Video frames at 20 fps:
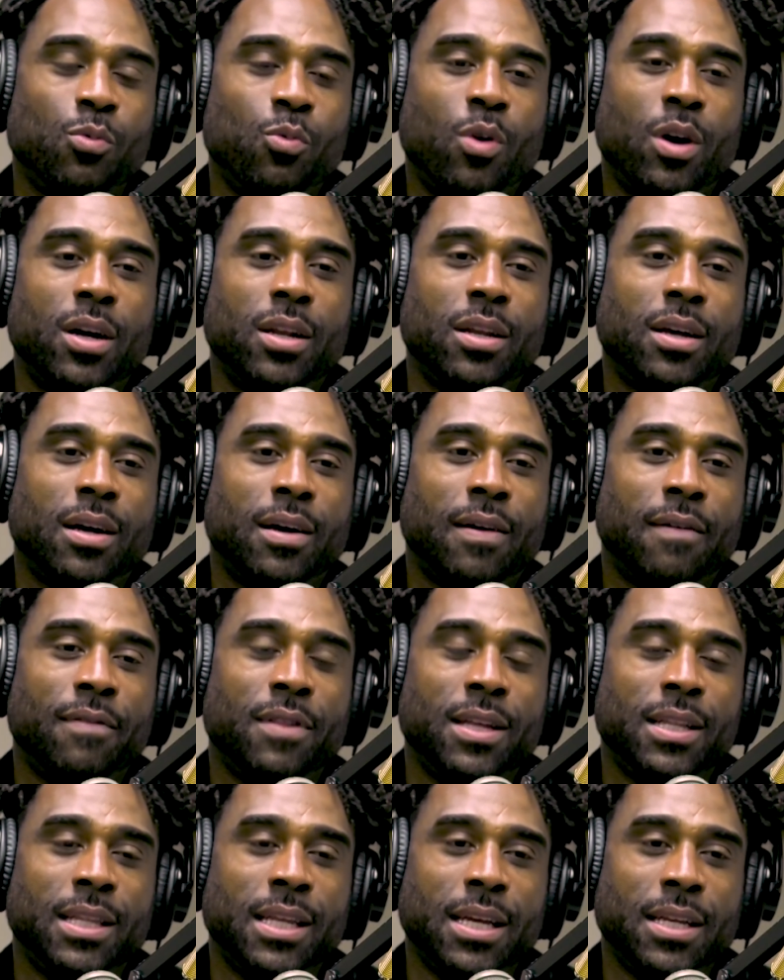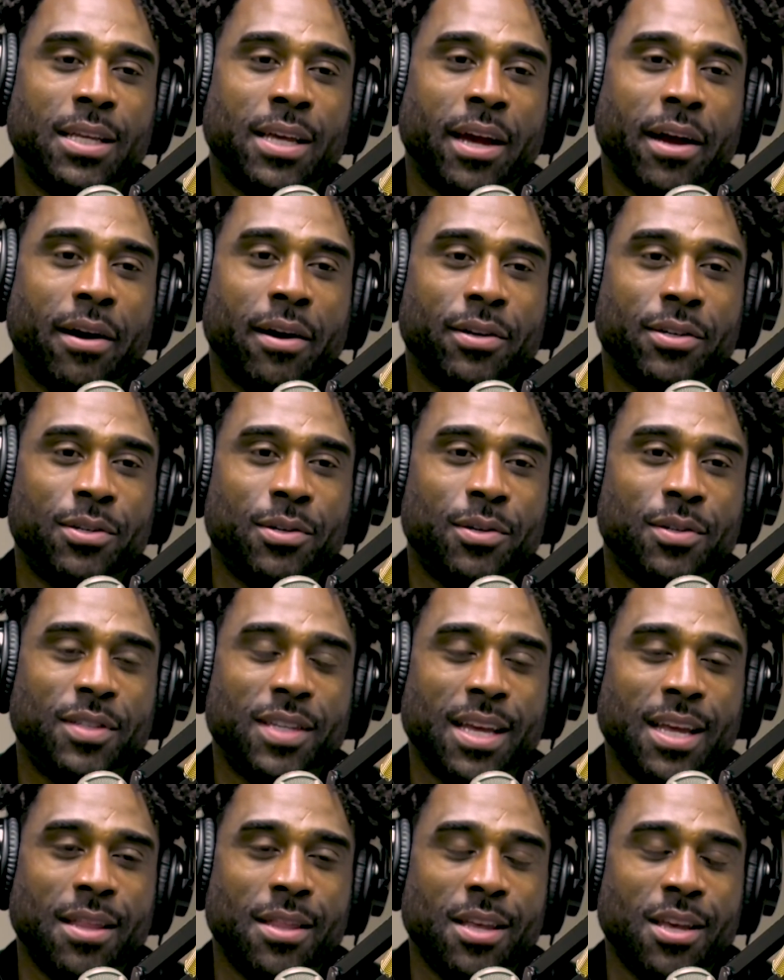one of the lead characters
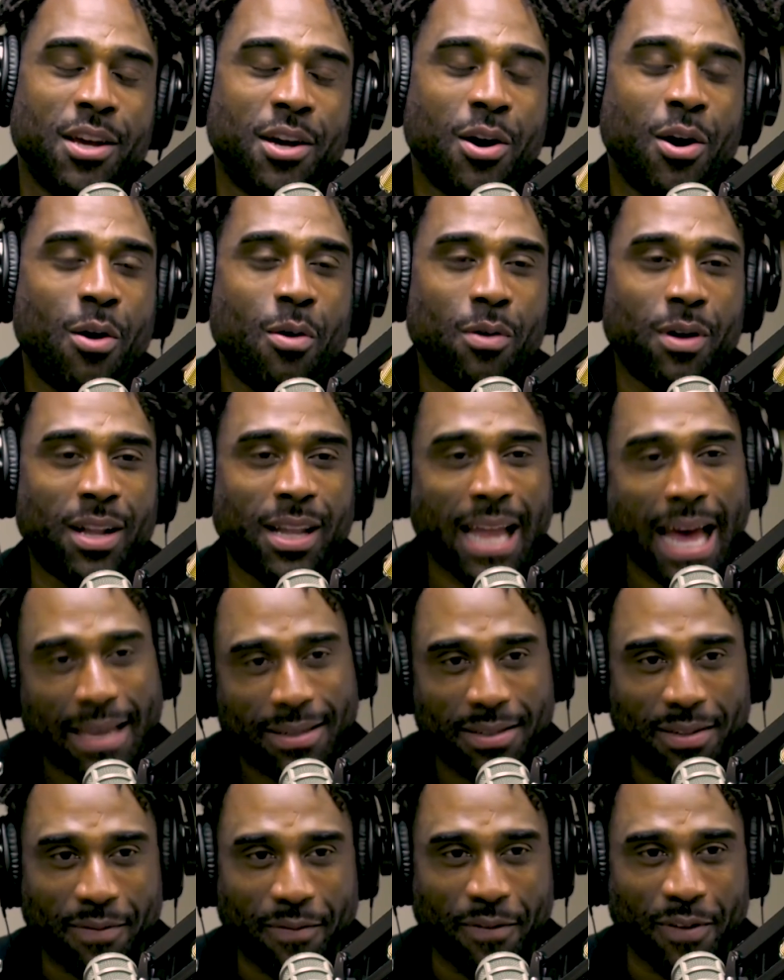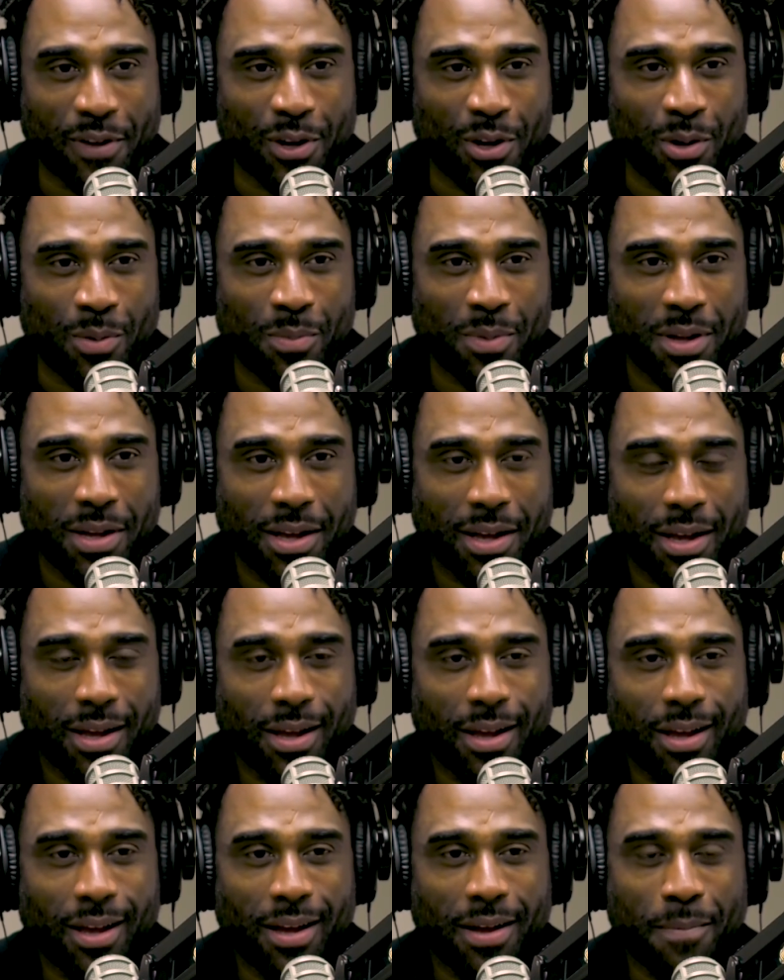in the cult classic film
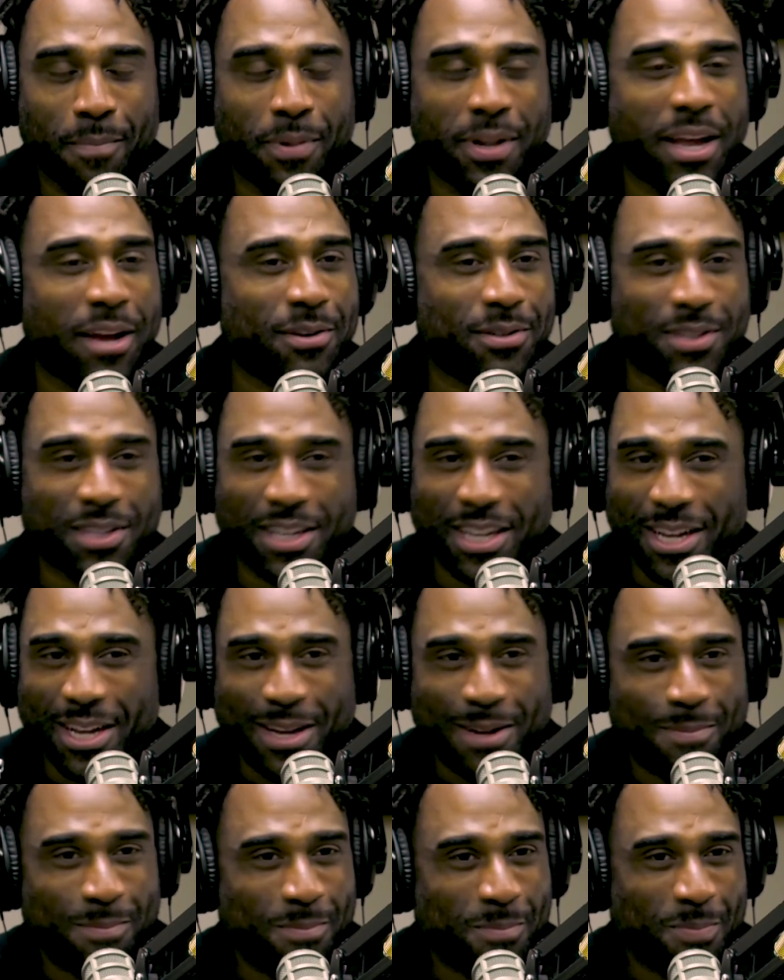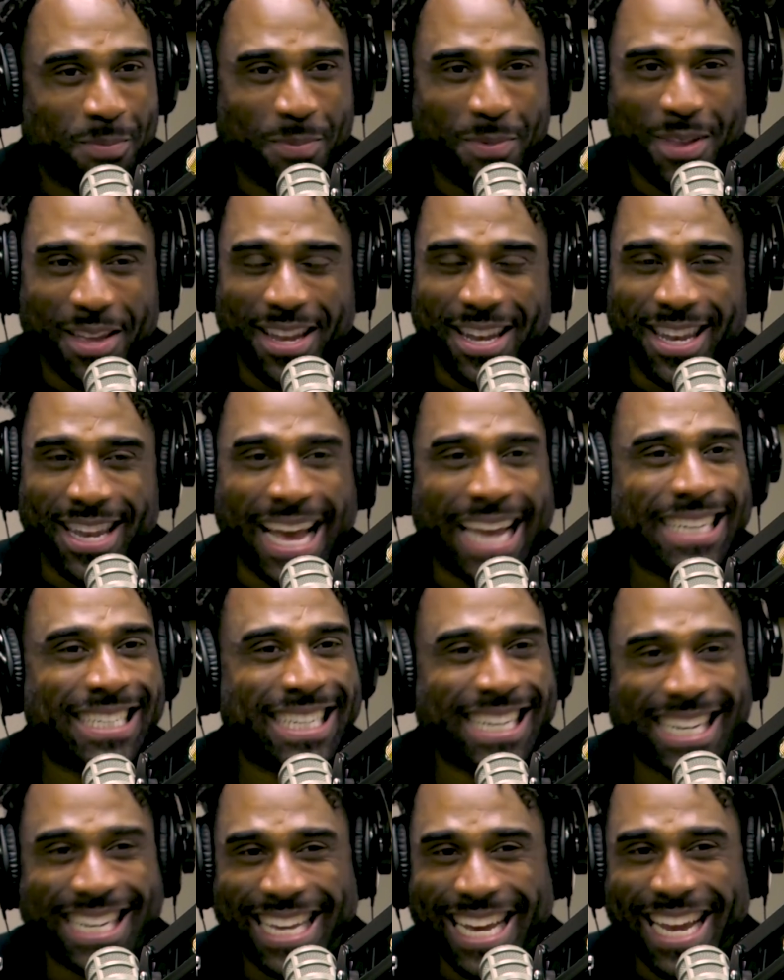Players Club,
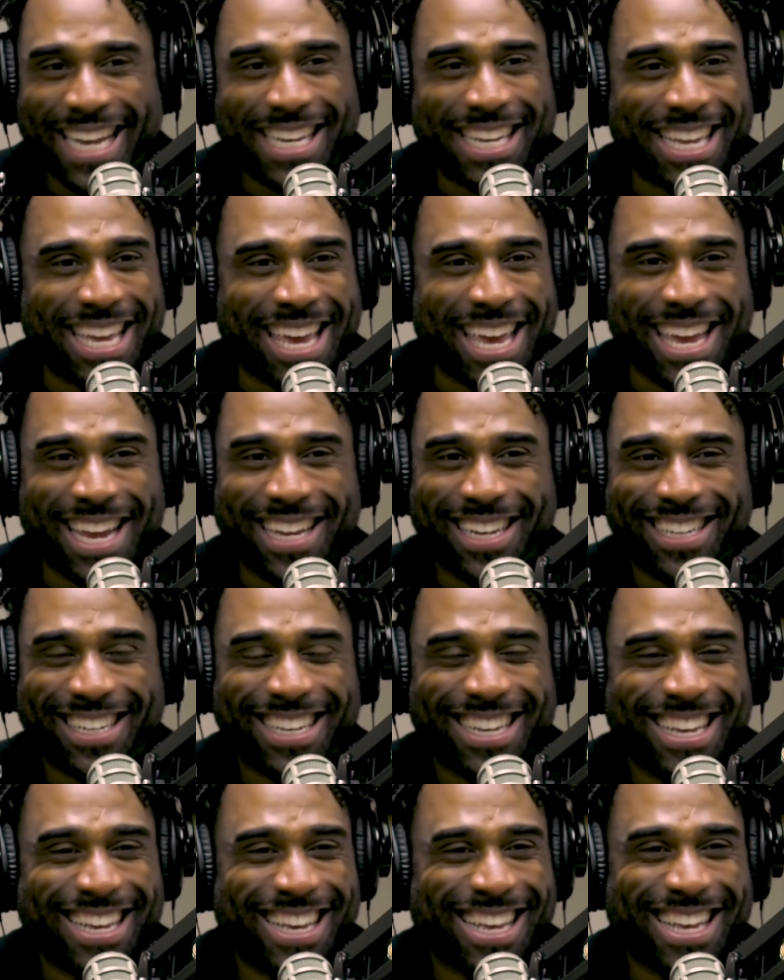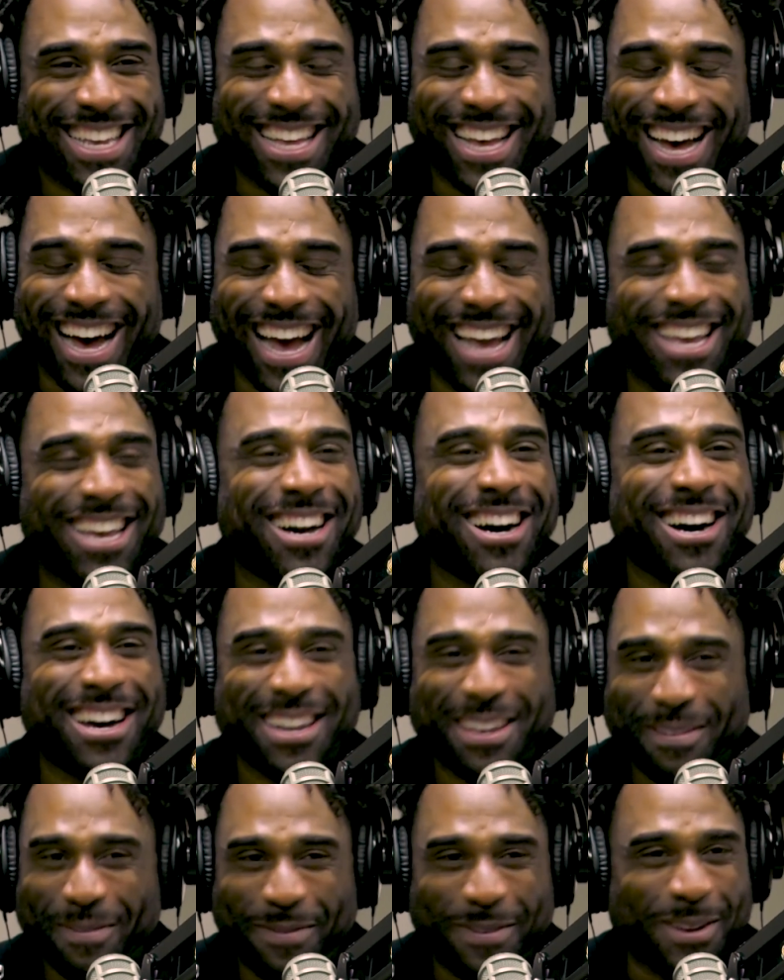1998.
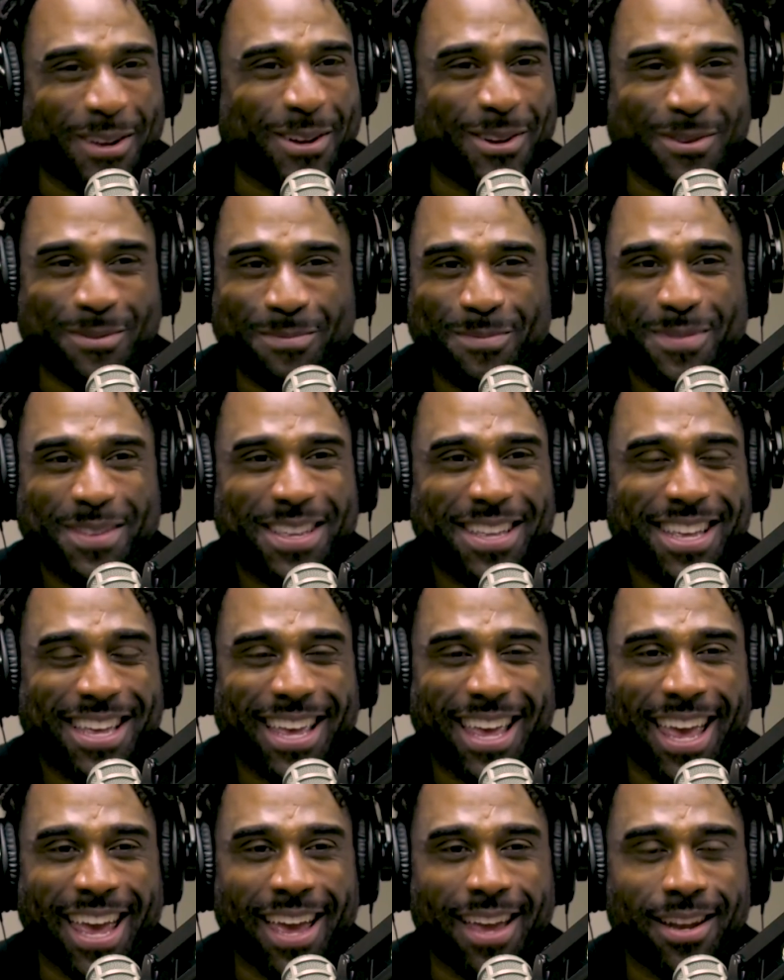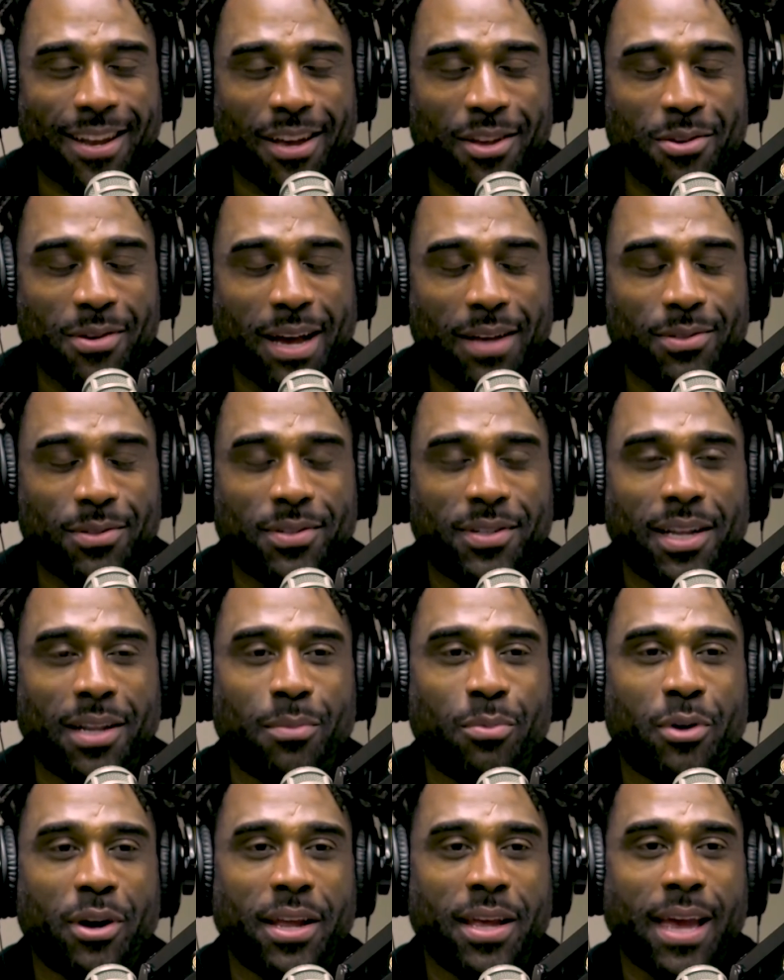Iconic film, yes. And you guys are
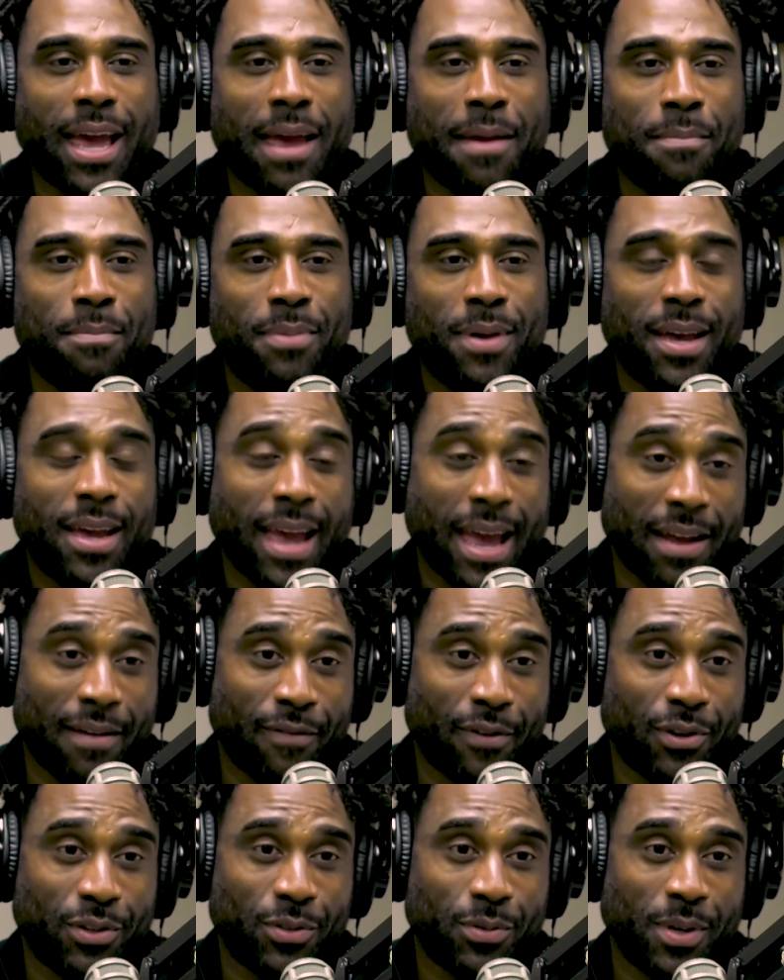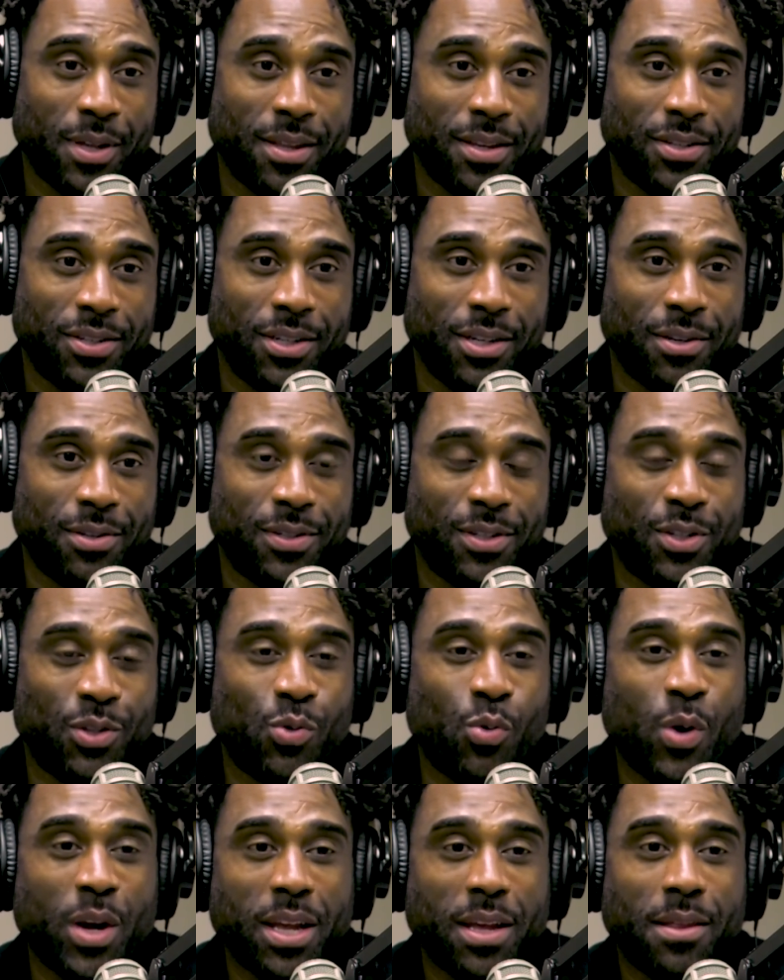celebrating a big anniversary this year. It's the
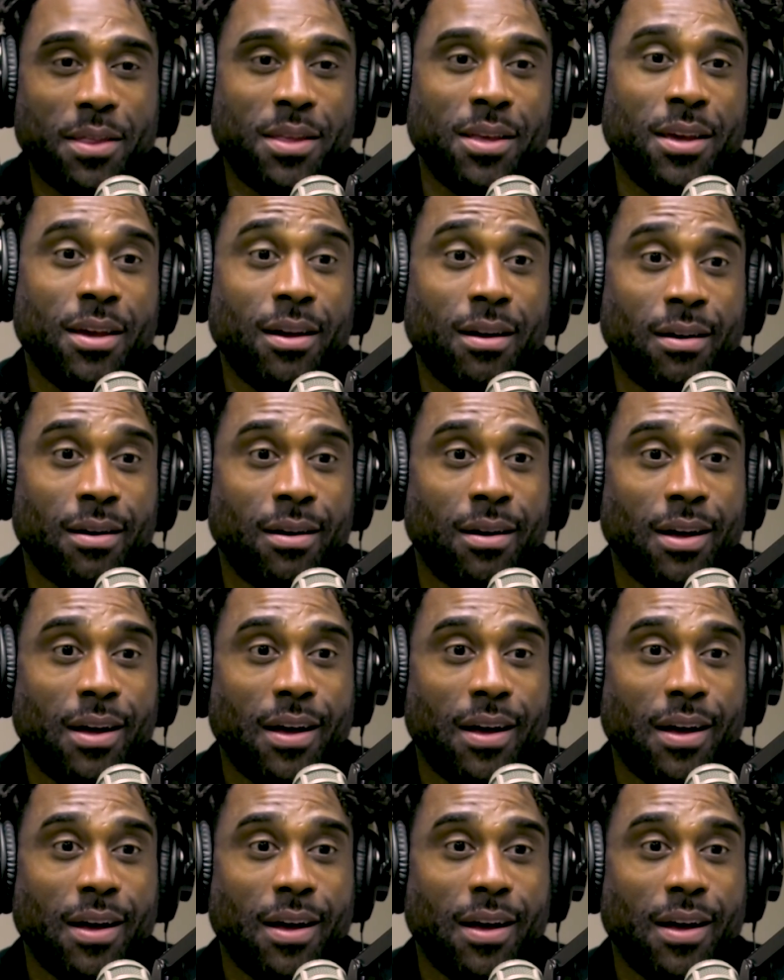20th year